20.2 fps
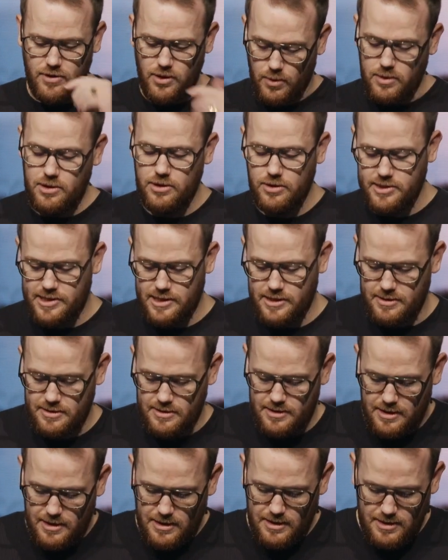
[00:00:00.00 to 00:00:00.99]
you will lose it.
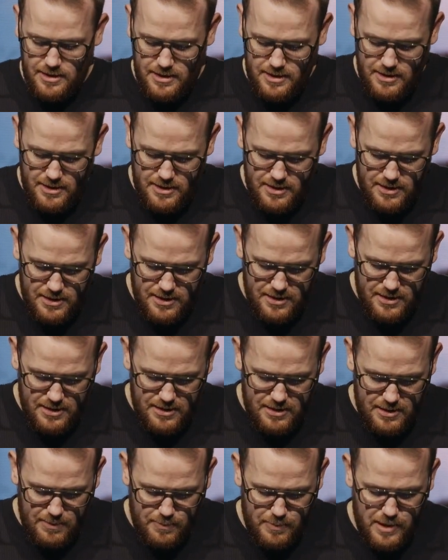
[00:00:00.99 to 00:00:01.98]

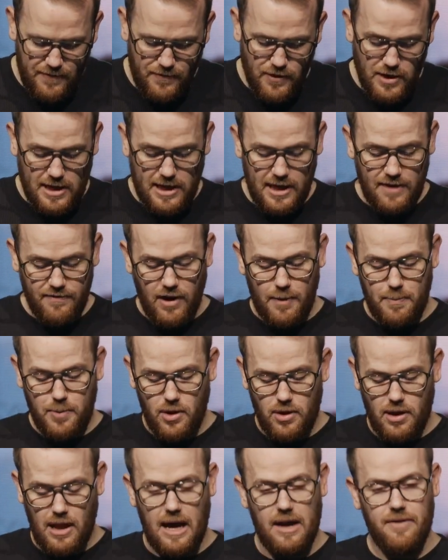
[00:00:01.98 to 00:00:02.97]
But if you give up
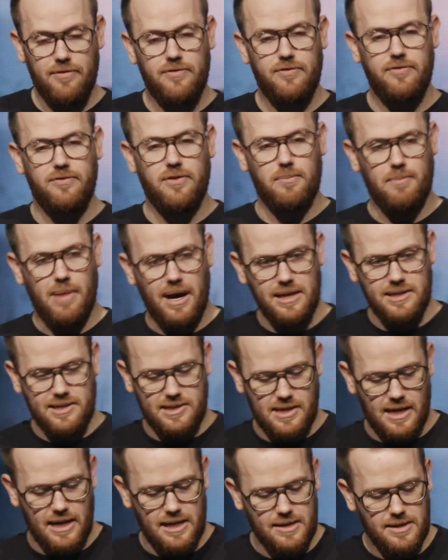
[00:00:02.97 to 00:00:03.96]
your life for my
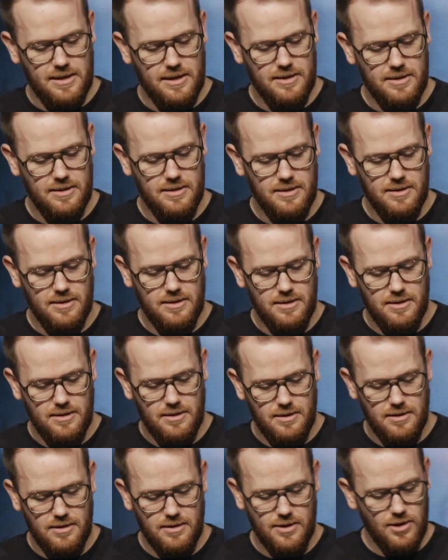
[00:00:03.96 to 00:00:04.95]
sake,
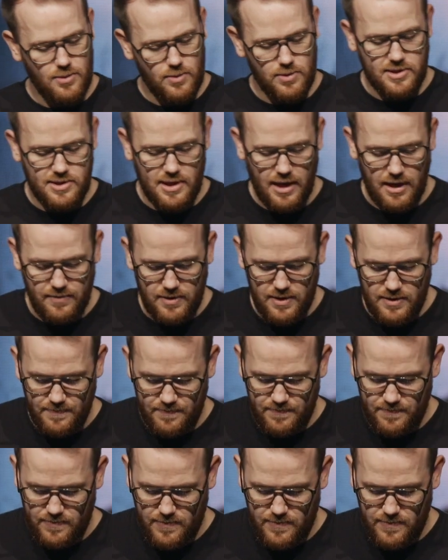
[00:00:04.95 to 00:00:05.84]
you will save it.